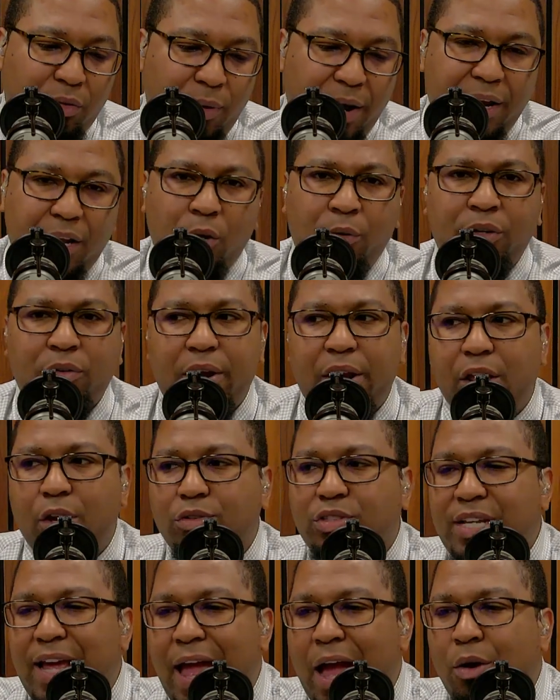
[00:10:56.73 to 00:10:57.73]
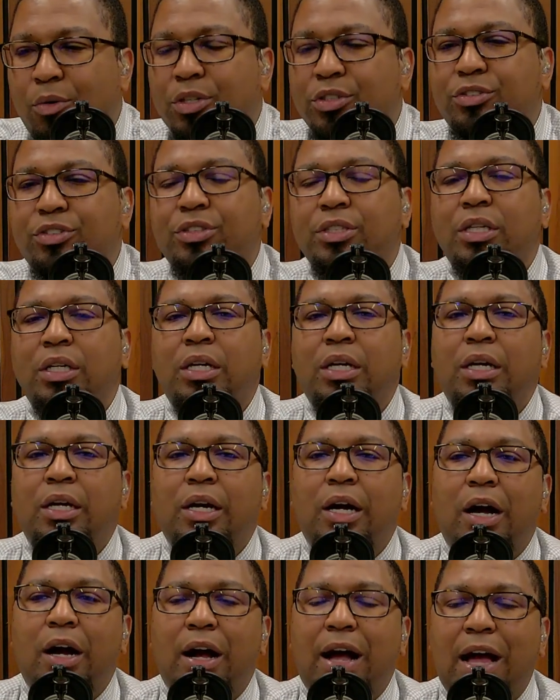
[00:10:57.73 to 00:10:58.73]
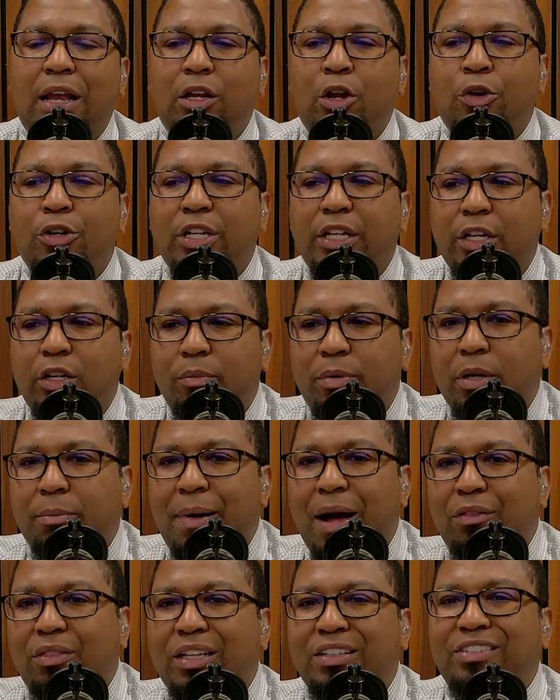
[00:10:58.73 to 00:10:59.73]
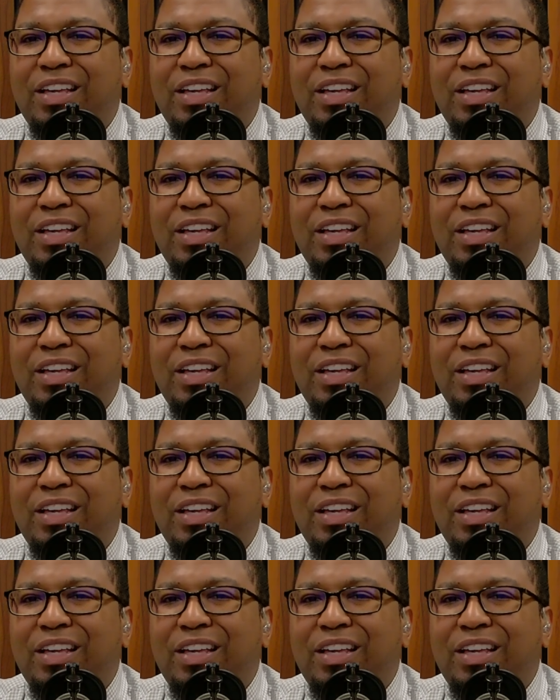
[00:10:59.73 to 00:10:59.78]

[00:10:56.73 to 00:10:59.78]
radio and radio towers, uh, I learned a little bit about this